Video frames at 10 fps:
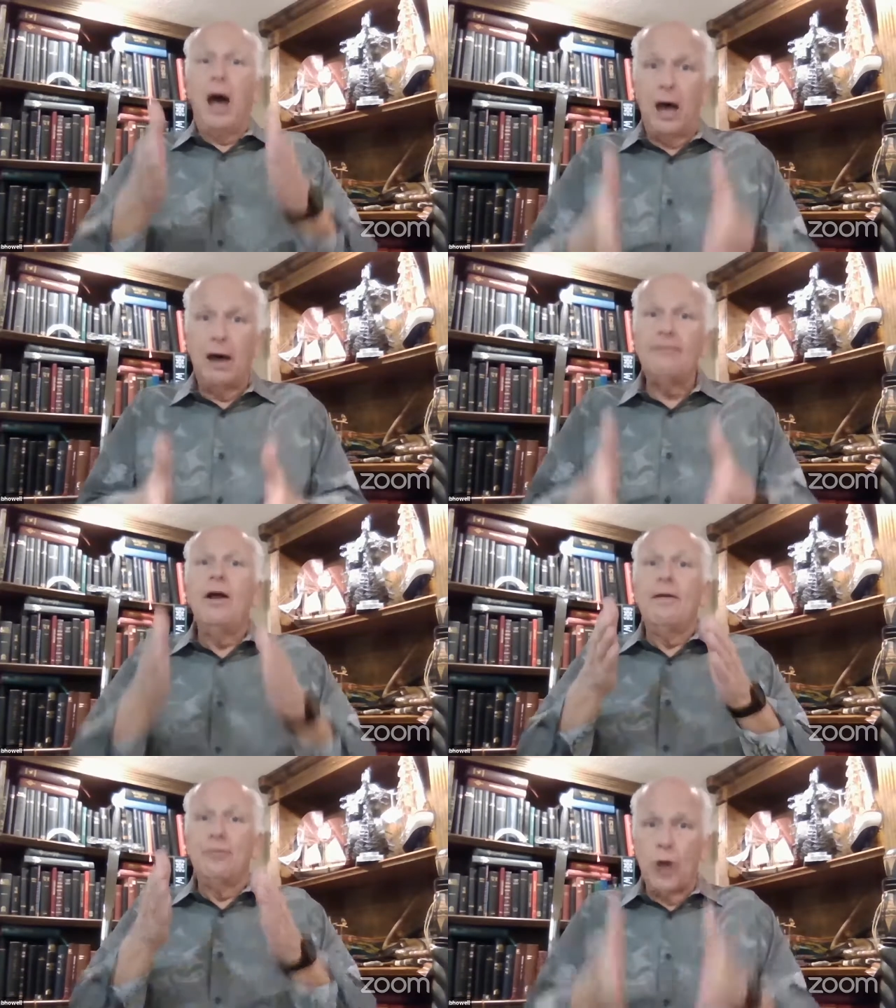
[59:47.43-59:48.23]
of
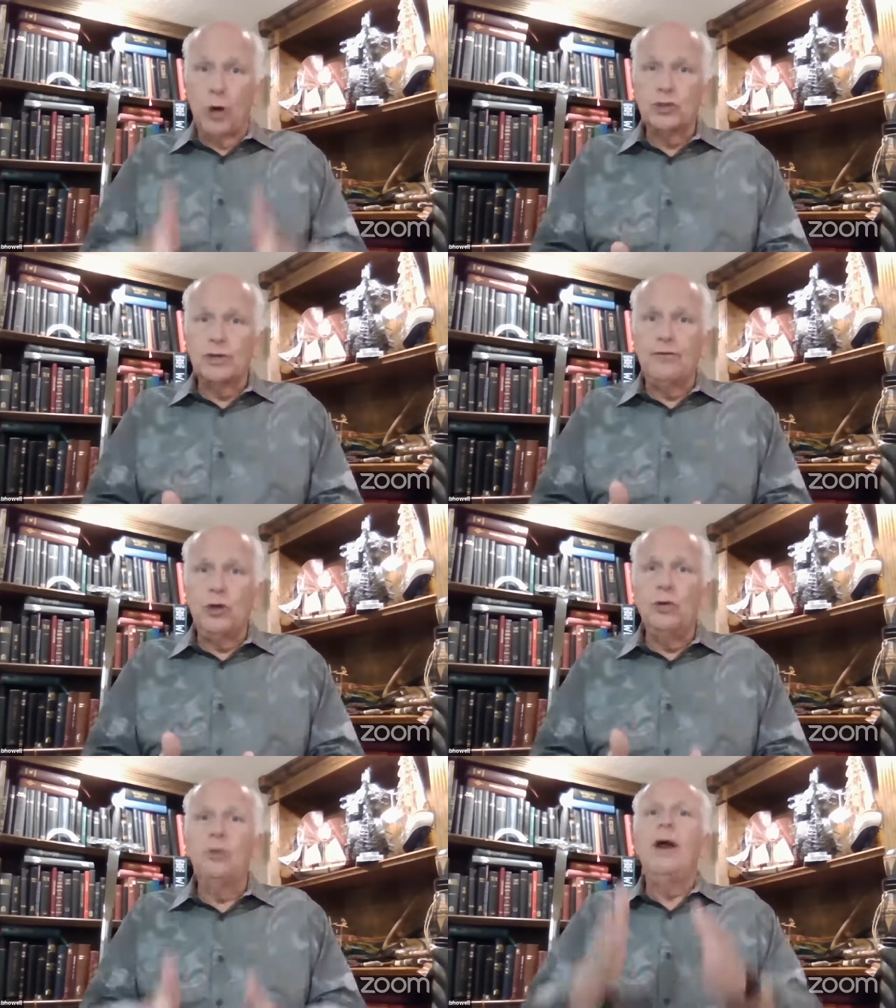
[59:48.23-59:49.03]
those of
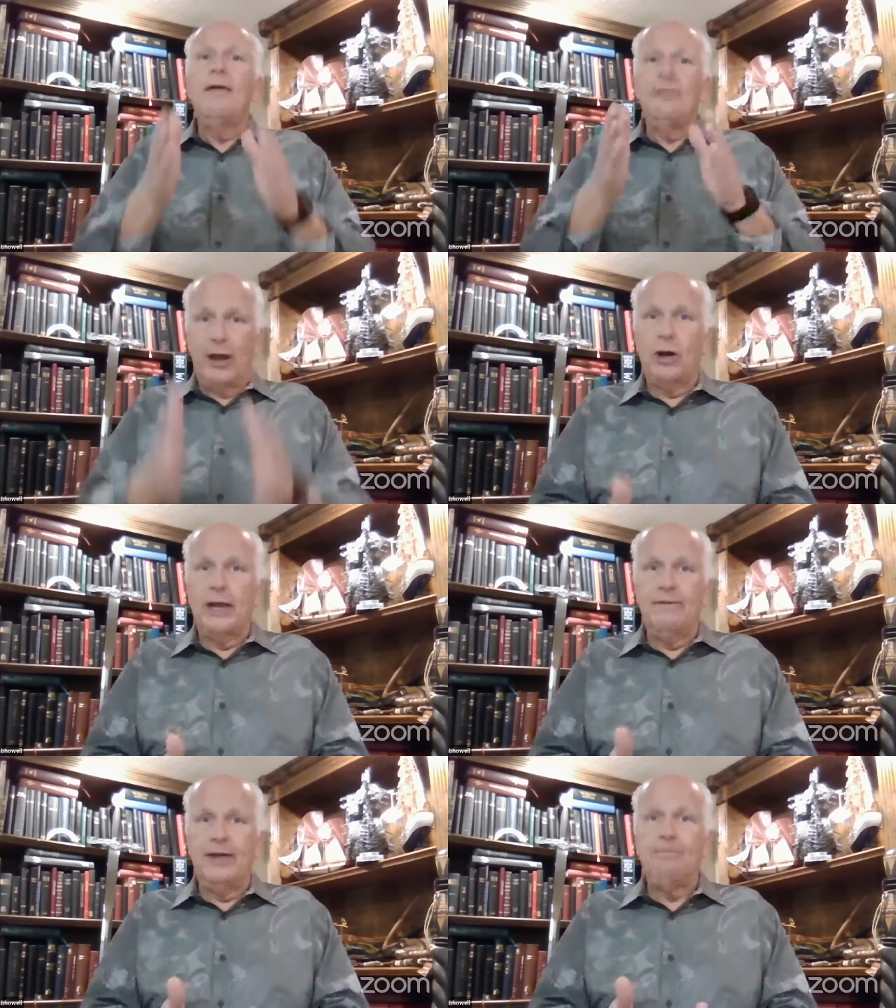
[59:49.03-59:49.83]
you that are
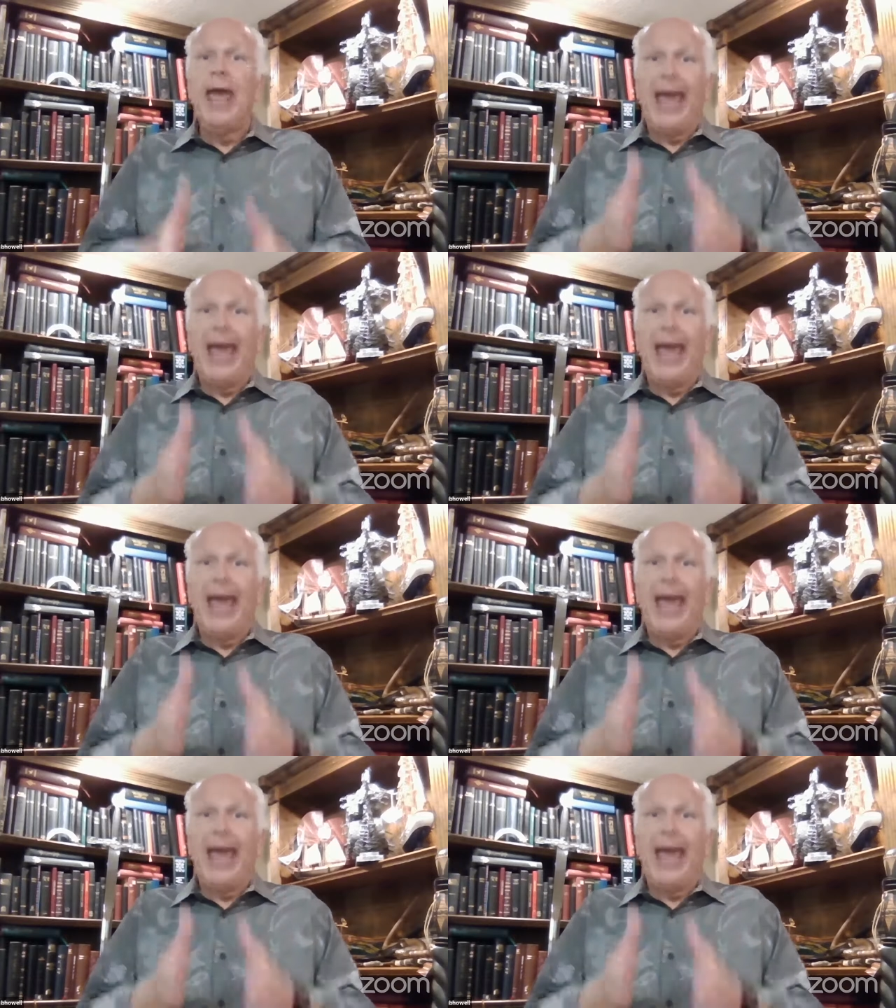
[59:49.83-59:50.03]
giving.